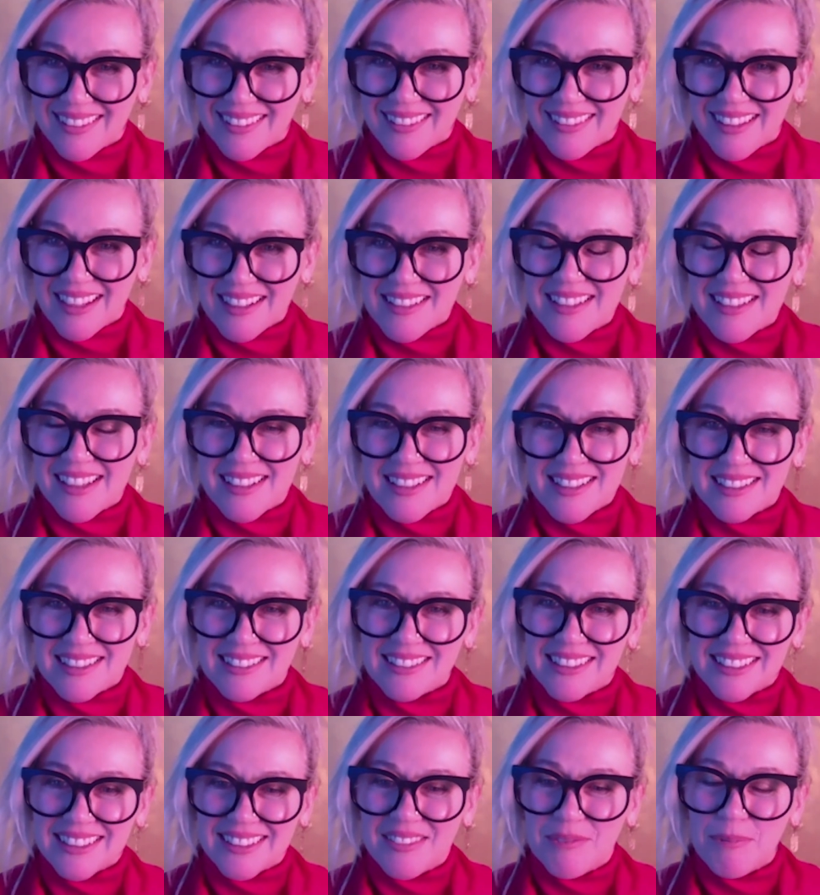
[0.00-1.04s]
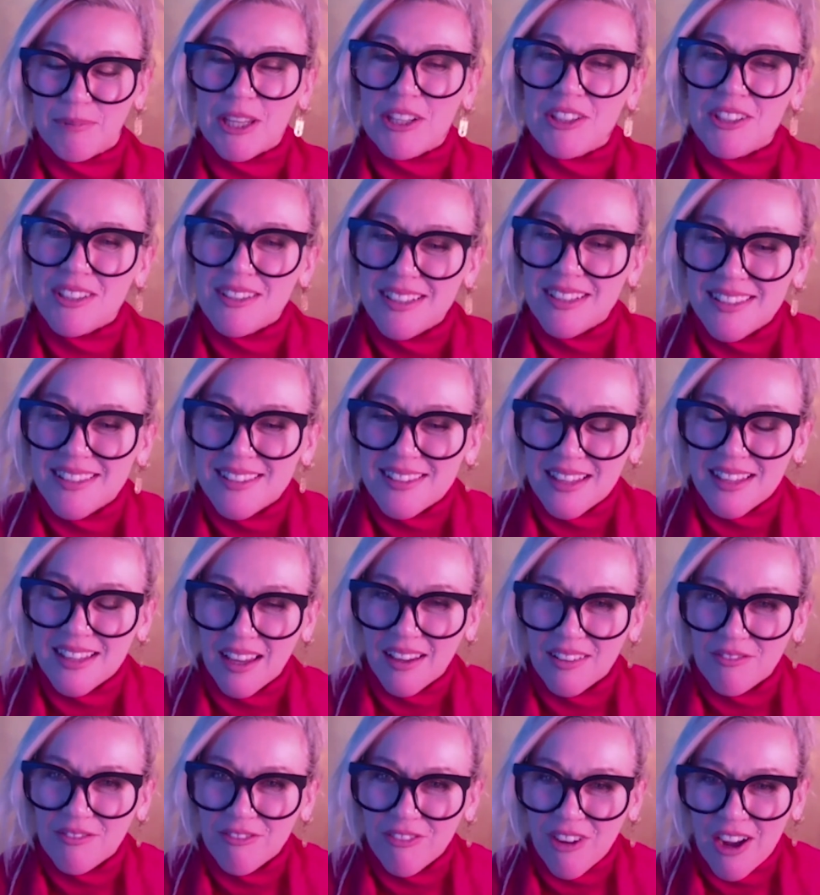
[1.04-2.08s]
That's excellent, because it's
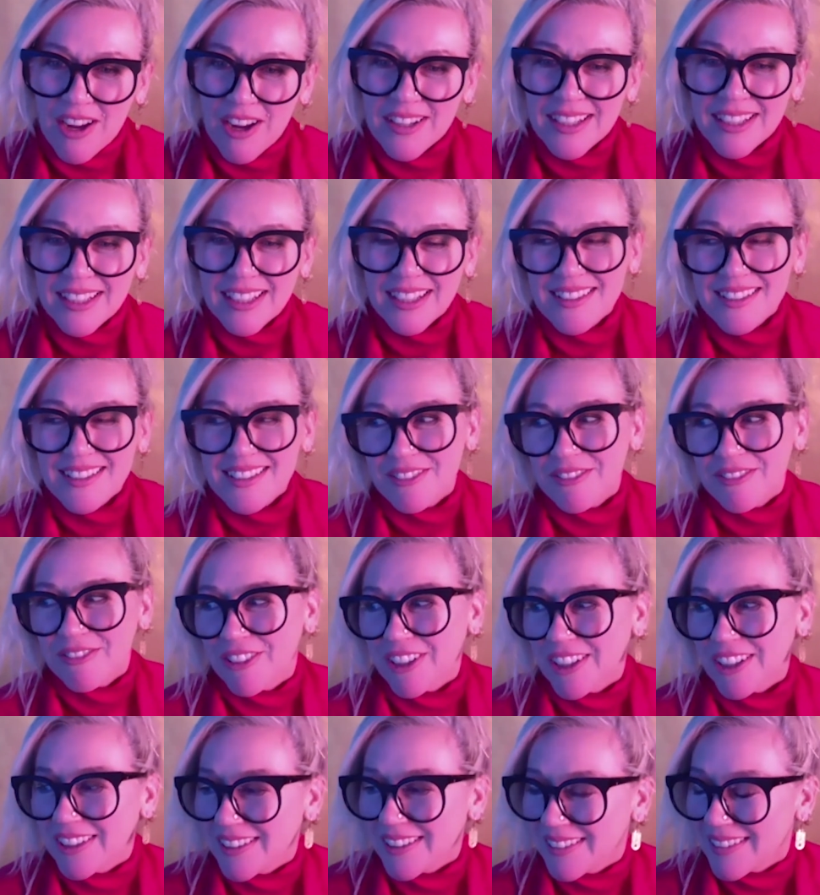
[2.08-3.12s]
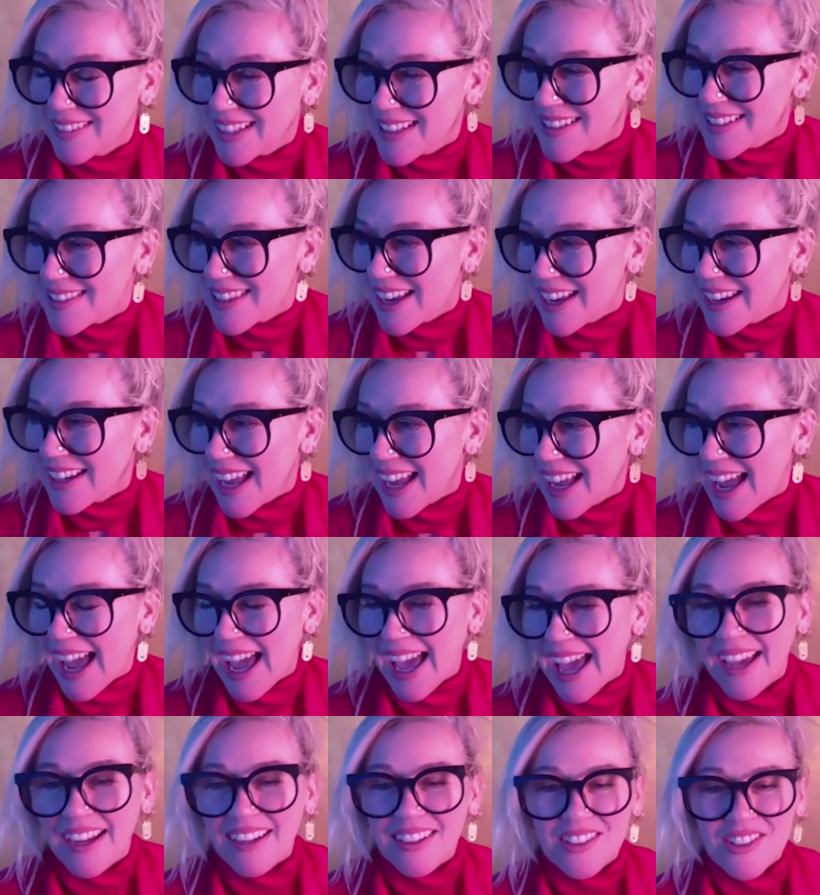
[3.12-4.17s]
finding a different, it's like a
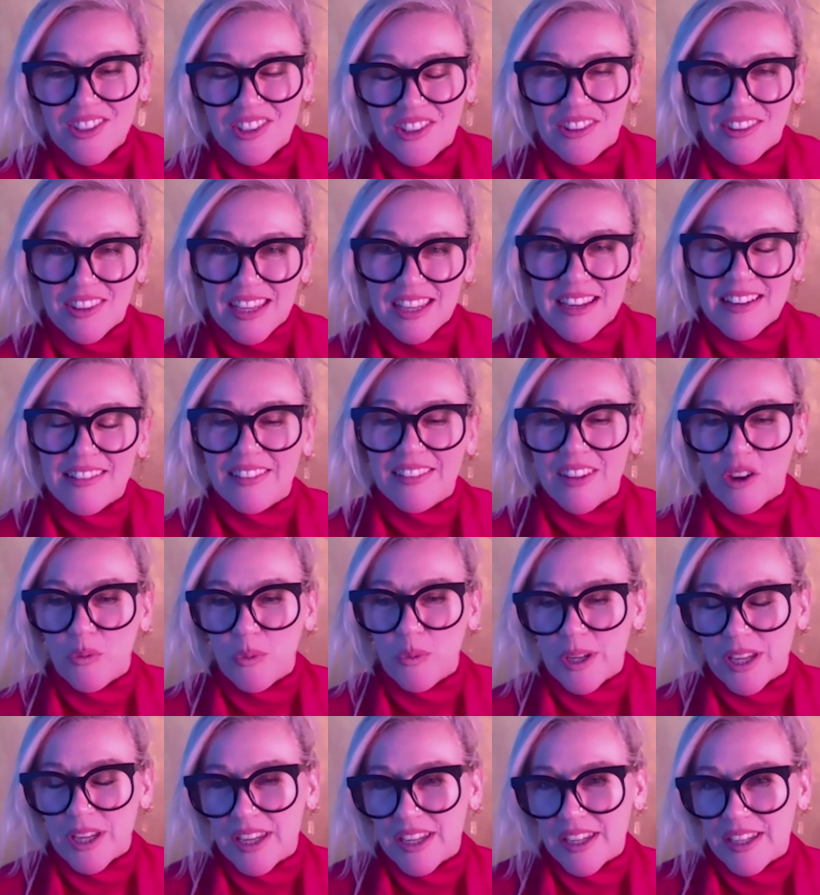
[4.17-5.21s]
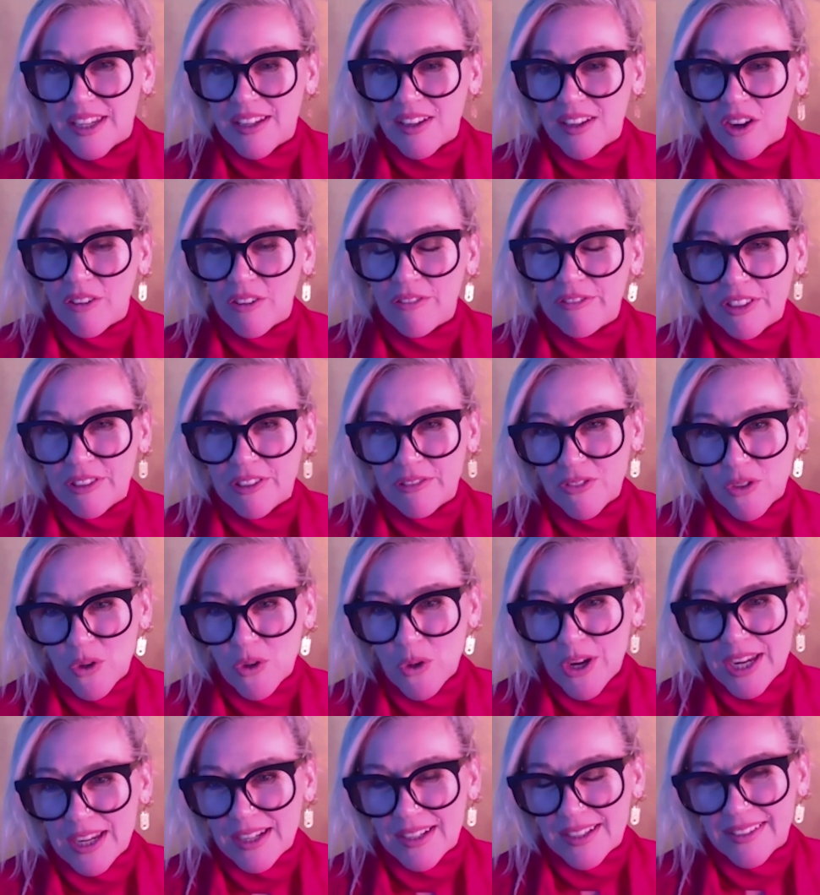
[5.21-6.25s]
hack to things that we often
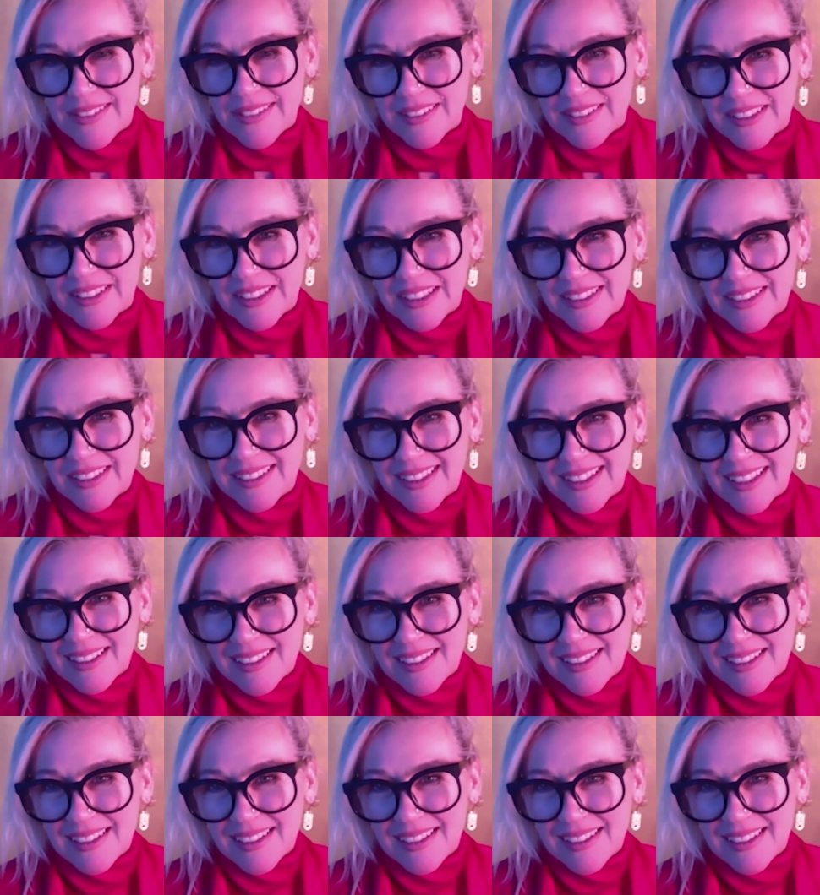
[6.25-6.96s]
avoid, isn't it?